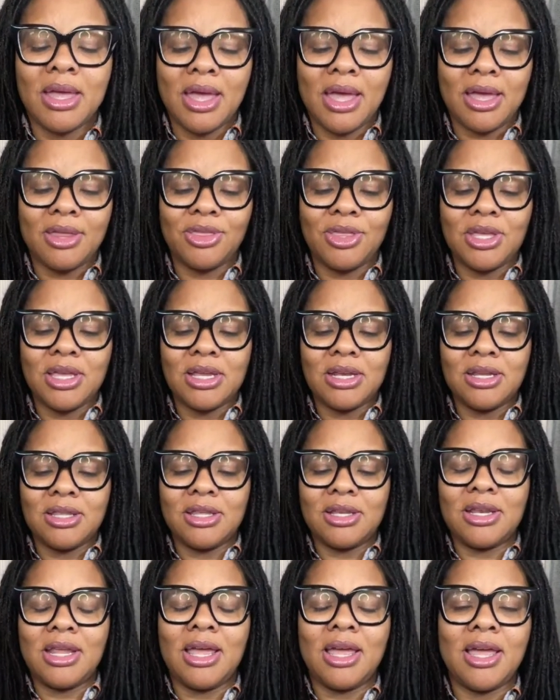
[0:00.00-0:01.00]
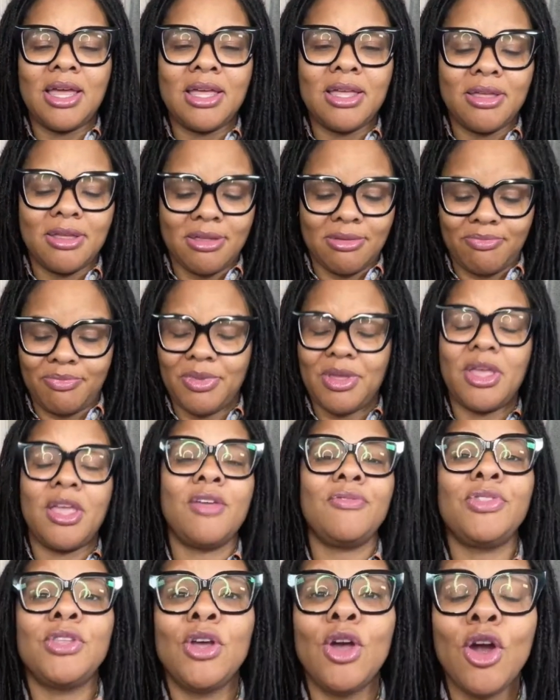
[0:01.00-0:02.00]
At the end of the day,
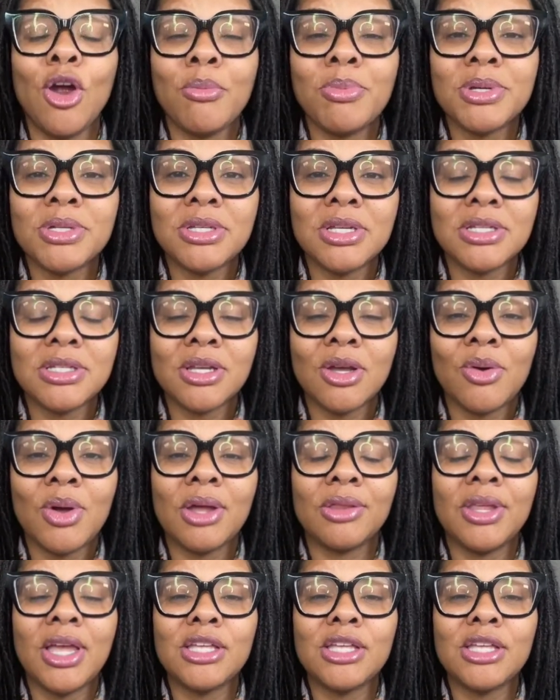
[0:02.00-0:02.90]
if the garbage doesn't go out,